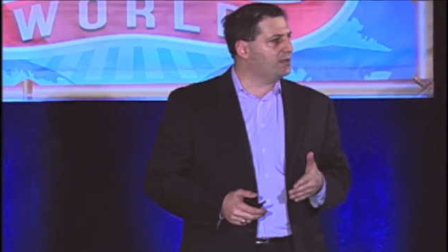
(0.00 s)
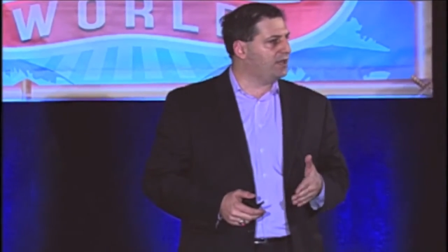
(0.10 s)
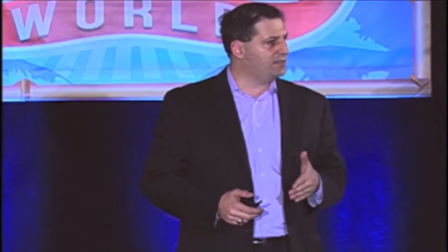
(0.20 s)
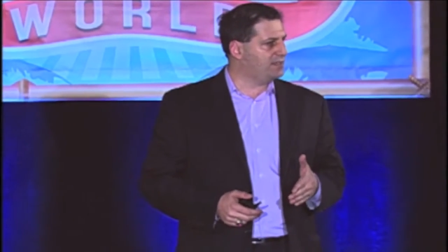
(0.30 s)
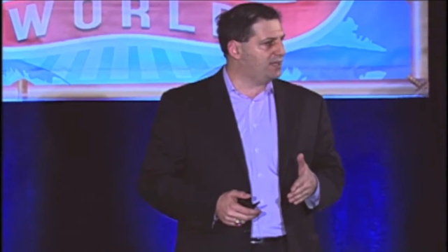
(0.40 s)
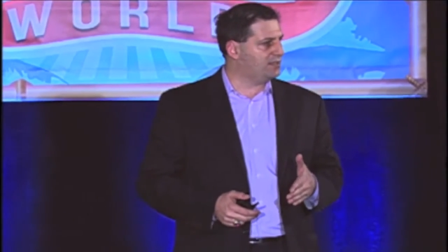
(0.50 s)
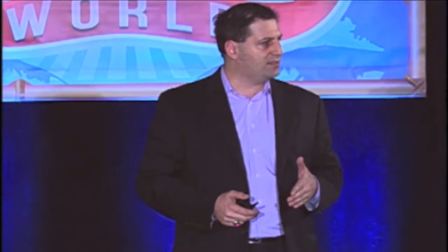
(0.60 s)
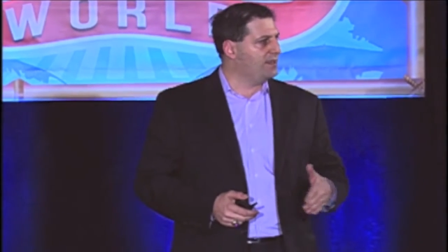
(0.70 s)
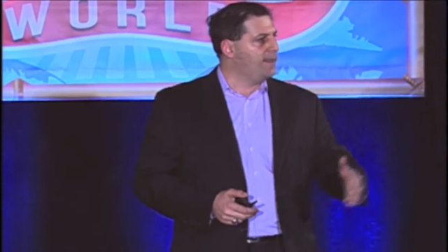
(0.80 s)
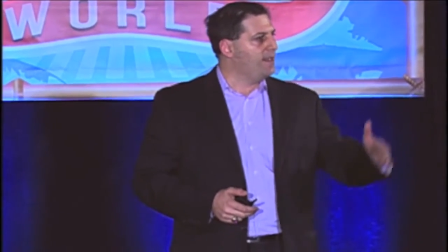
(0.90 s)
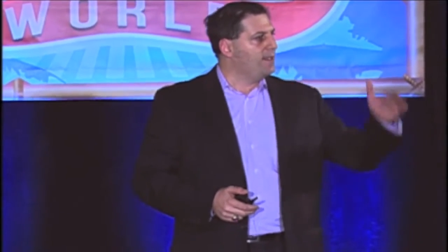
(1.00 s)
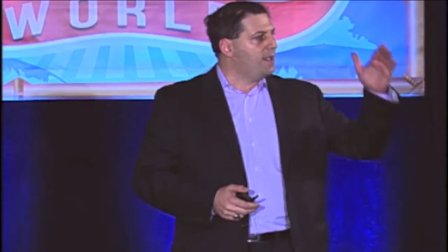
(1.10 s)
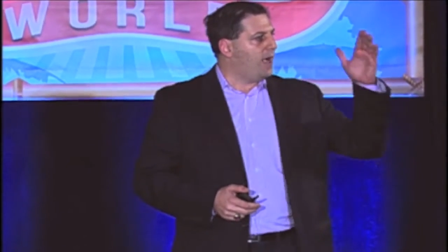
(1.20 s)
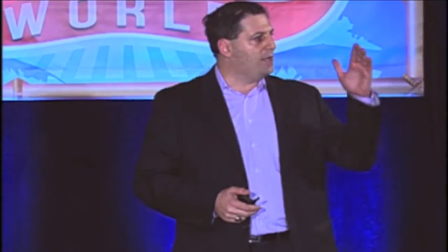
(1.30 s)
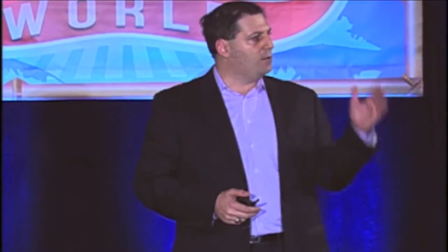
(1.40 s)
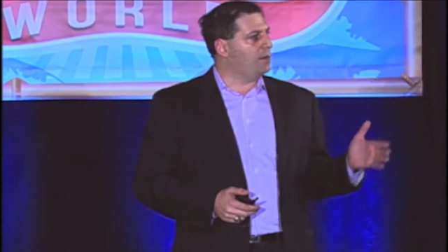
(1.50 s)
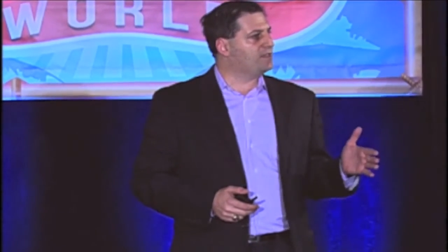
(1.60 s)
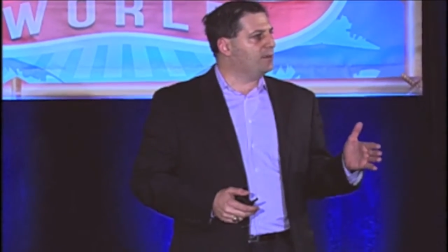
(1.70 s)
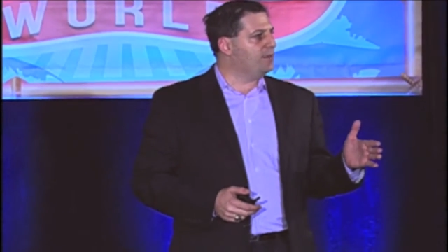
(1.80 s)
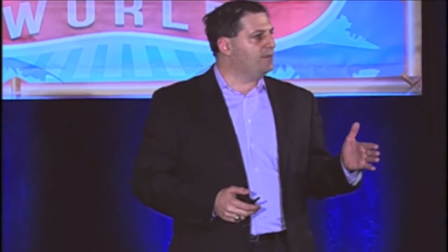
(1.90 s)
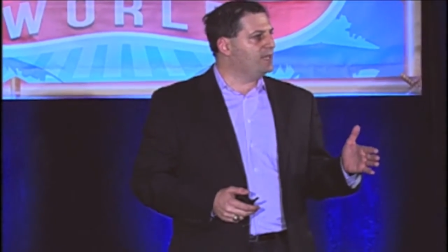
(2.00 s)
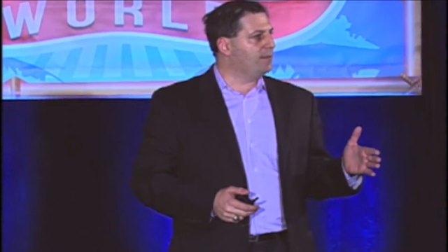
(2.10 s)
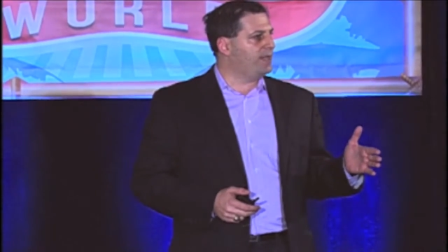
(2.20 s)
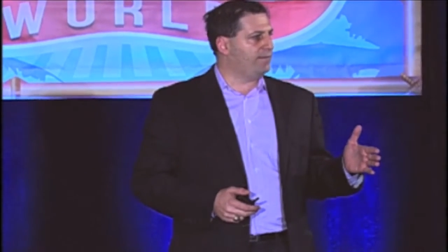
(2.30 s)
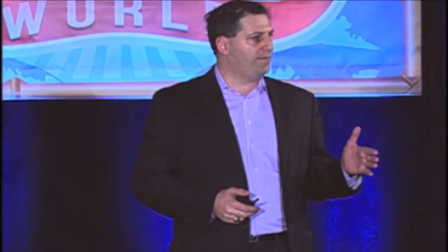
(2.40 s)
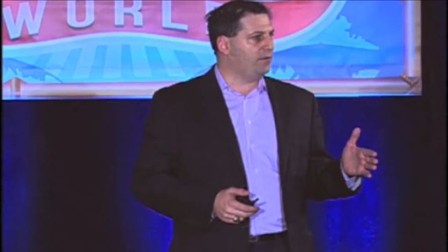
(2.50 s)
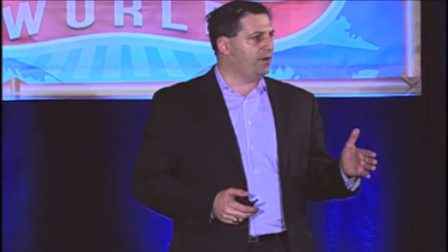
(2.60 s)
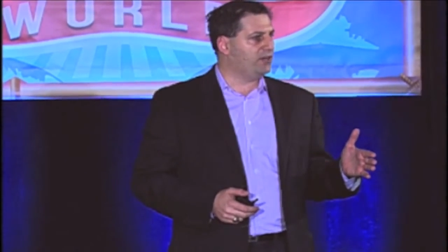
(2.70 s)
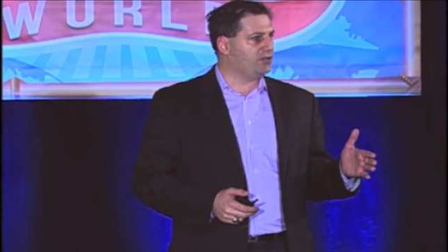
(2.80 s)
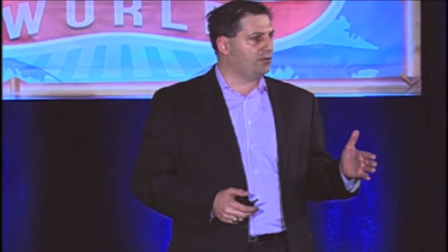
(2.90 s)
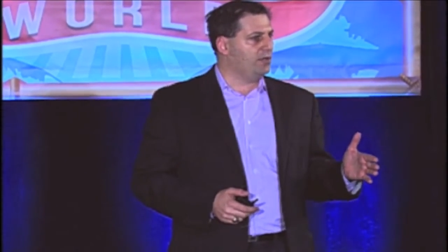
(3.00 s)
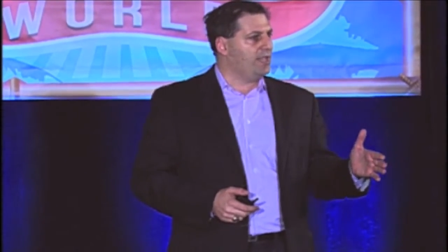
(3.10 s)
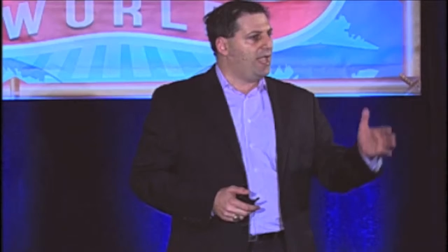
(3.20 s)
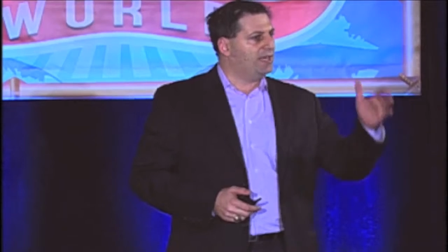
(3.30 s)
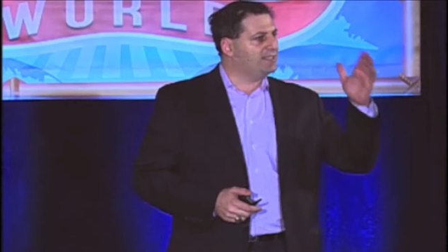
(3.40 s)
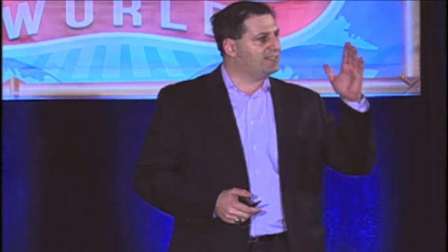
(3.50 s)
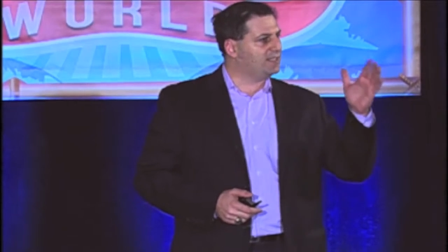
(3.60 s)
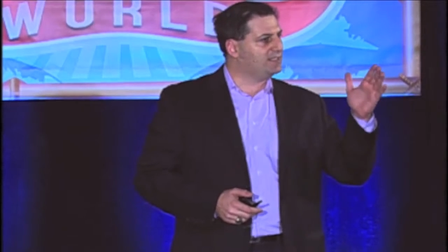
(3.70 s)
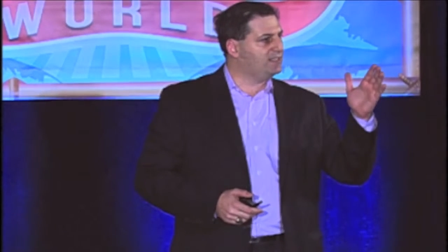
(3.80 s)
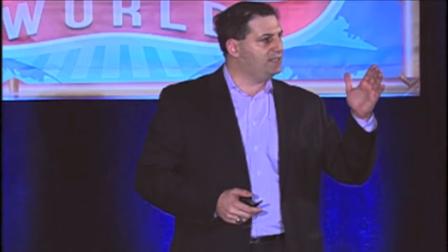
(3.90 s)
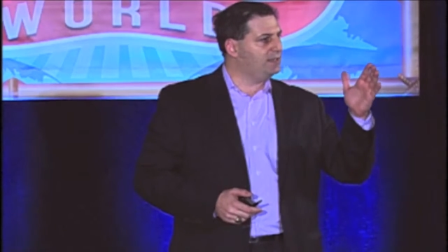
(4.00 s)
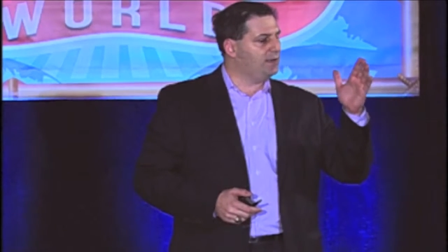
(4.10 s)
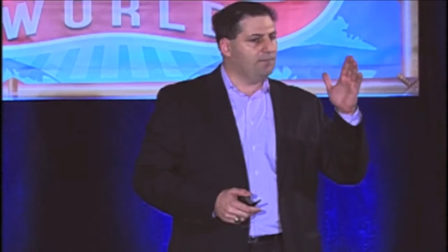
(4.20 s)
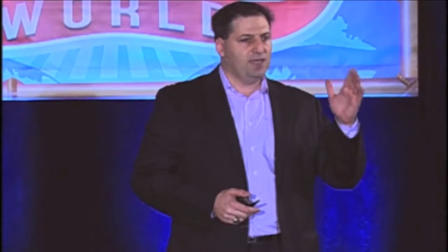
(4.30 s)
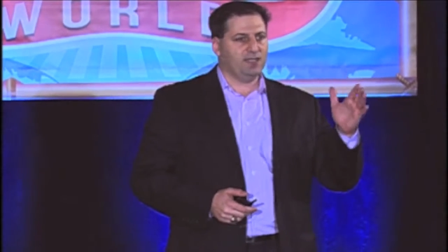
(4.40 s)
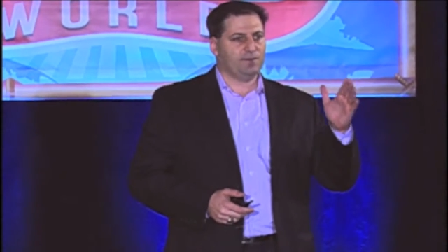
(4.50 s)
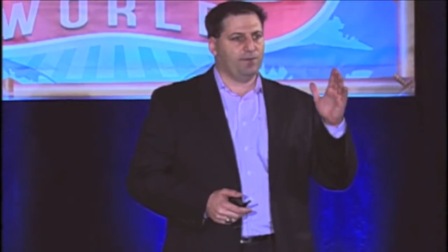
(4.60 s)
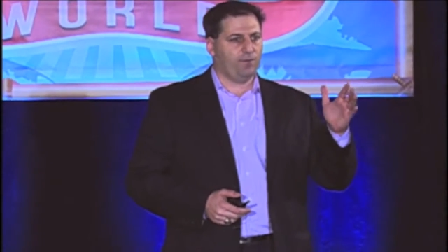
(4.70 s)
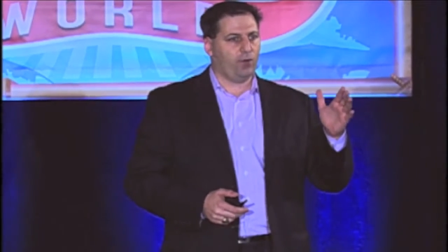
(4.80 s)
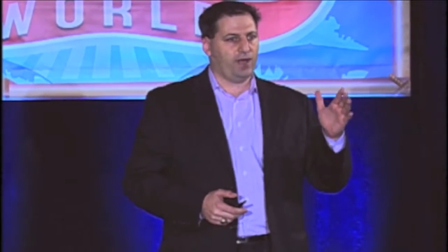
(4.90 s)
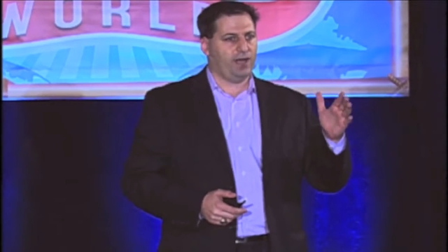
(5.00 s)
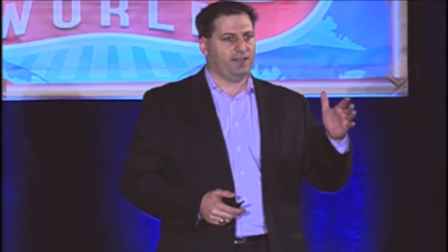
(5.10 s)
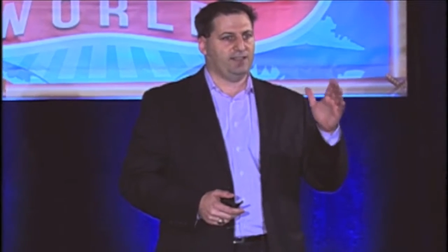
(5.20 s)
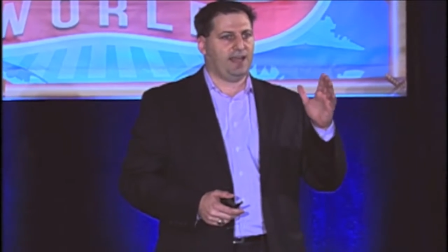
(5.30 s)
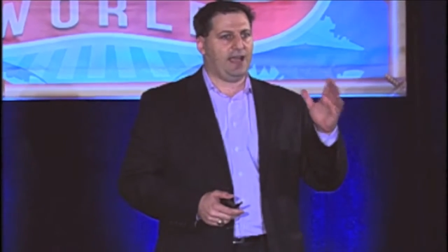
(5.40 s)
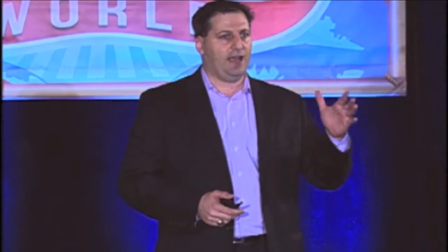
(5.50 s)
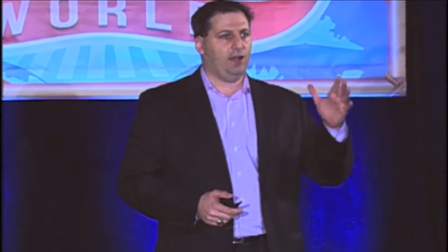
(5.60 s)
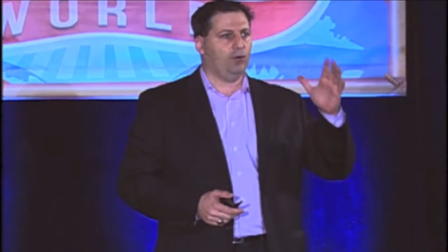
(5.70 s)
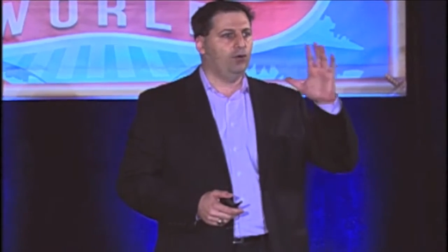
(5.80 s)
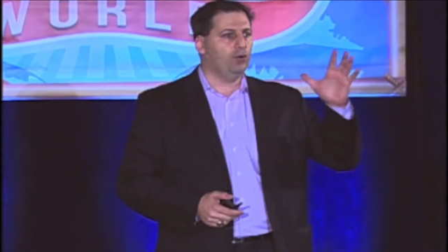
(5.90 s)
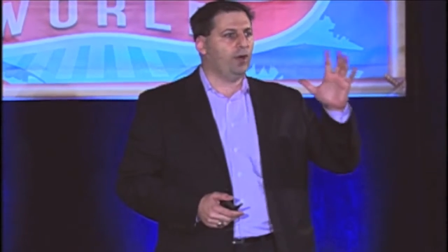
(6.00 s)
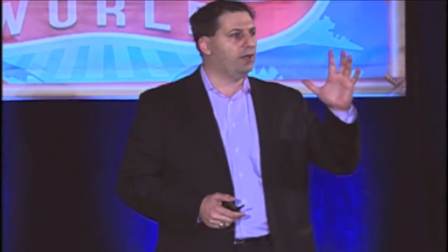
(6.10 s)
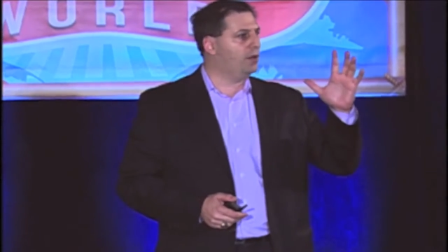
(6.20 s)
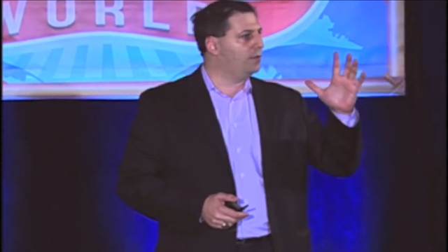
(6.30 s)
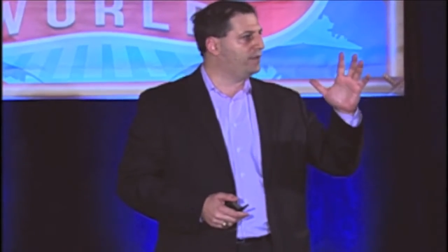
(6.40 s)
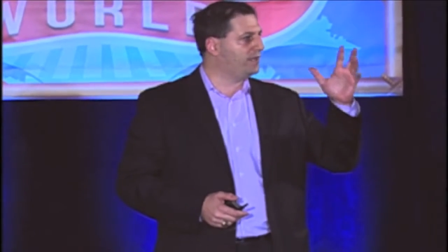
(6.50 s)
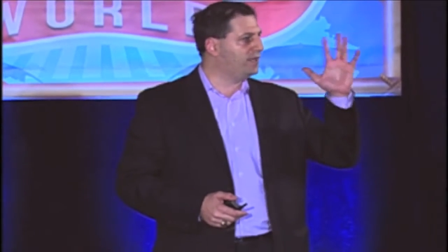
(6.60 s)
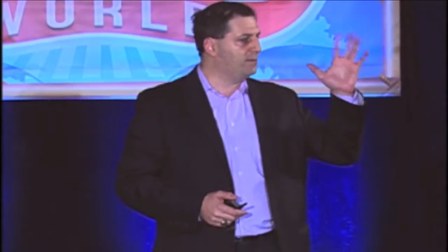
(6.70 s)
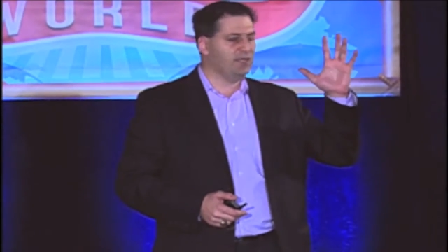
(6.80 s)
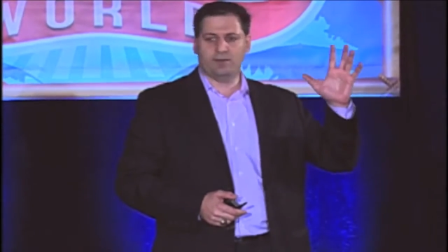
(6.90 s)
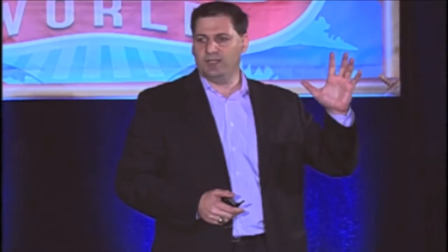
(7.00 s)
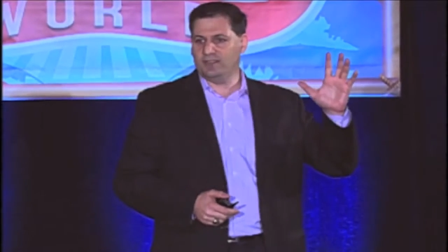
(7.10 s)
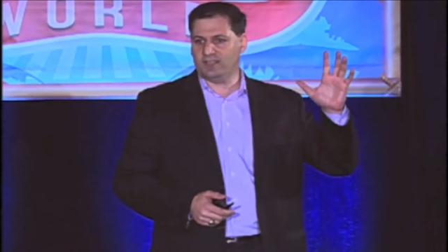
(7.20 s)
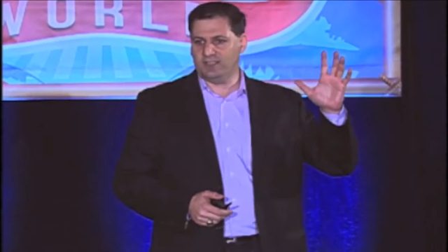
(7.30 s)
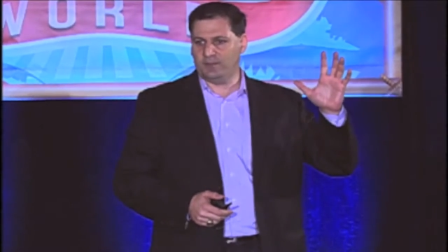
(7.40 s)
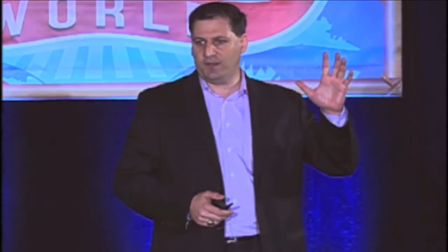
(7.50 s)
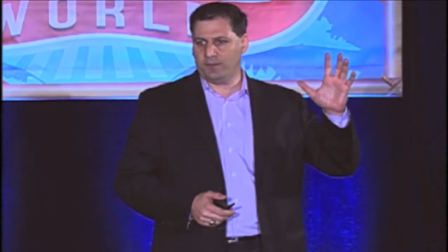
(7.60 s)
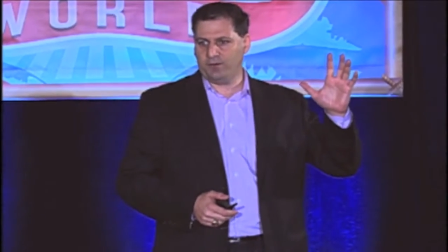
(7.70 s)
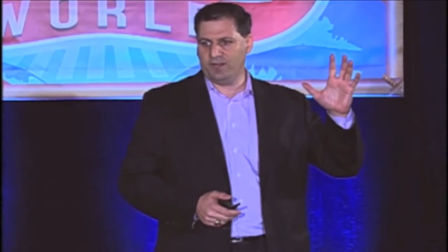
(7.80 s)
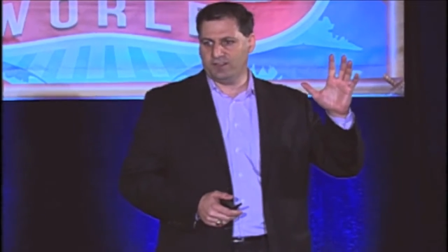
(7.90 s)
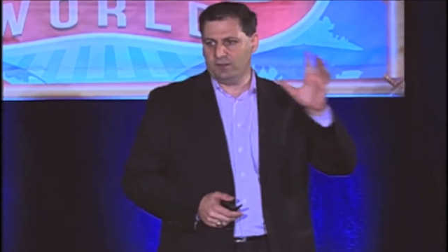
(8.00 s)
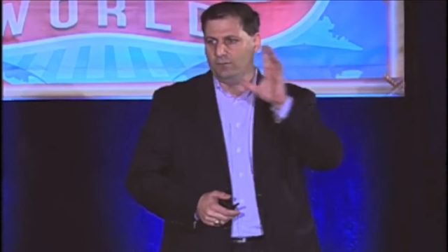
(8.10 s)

of the United States. I knew I was going to be meeting him at a fundraiser, and 60 minutes beforehand I said, who do I know that could give me some insights about the President?